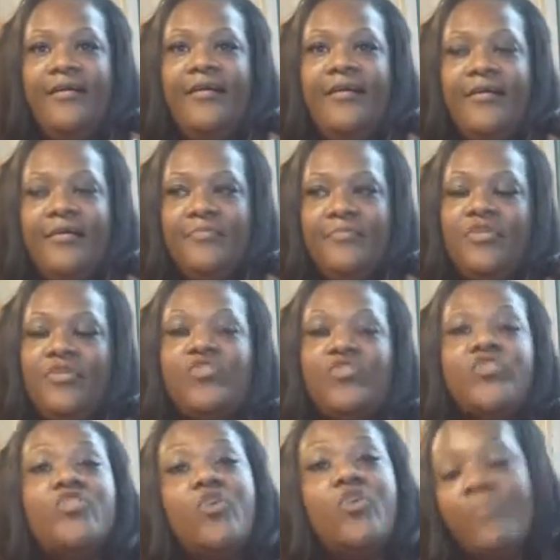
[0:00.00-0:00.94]
Um, there's
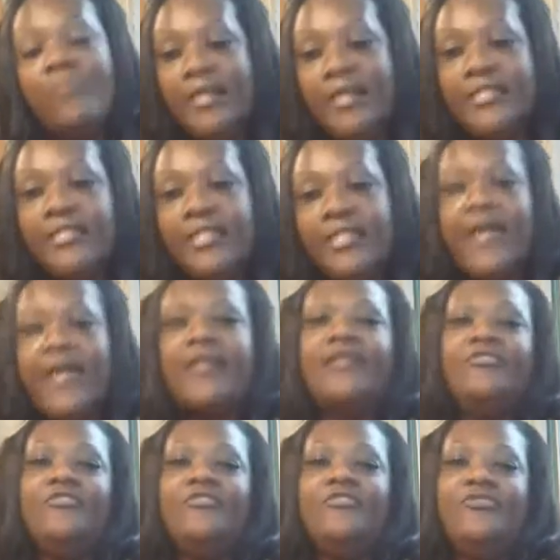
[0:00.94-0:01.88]
so much that I
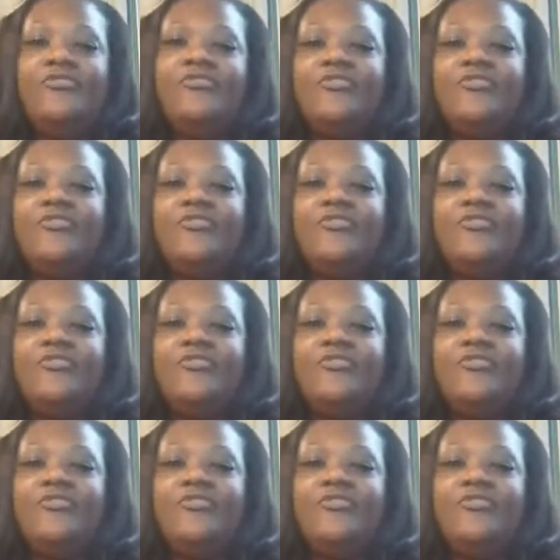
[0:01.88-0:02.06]
can do,